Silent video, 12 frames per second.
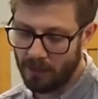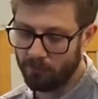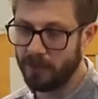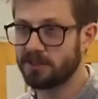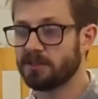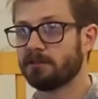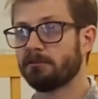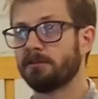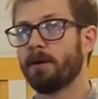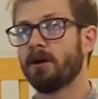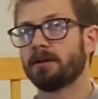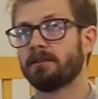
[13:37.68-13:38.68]
patients
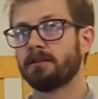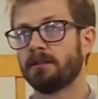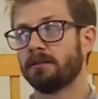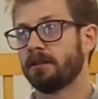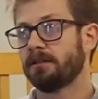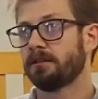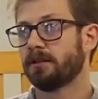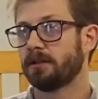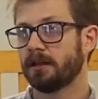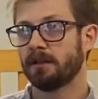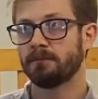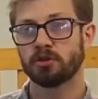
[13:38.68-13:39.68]
with Parkinson's is
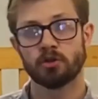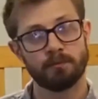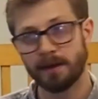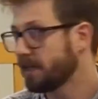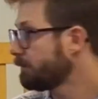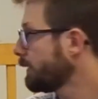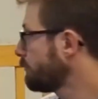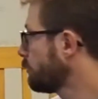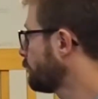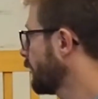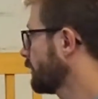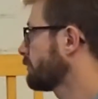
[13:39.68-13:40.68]
that, and I'm sure many people
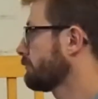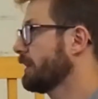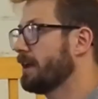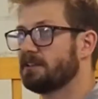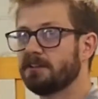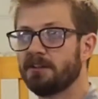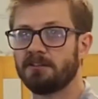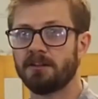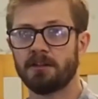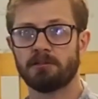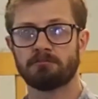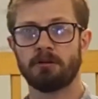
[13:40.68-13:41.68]
will be able to relate to this
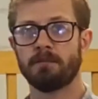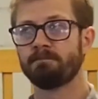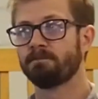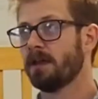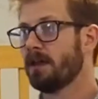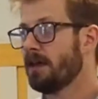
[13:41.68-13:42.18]
in this room,